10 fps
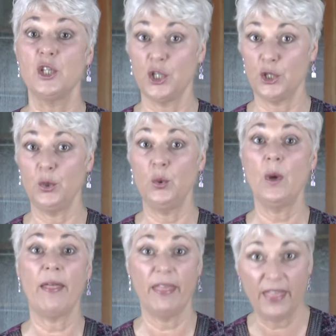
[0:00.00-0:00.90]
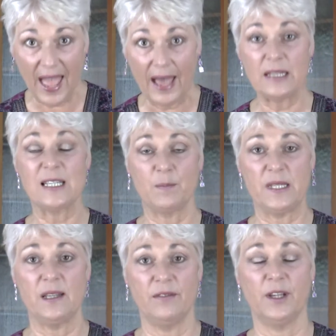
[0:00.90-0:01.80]
to that
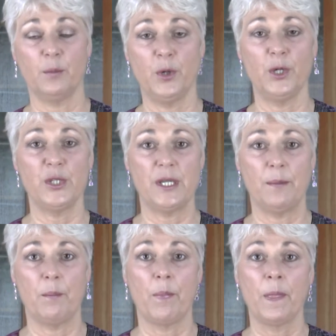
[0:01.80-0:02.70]
specific person.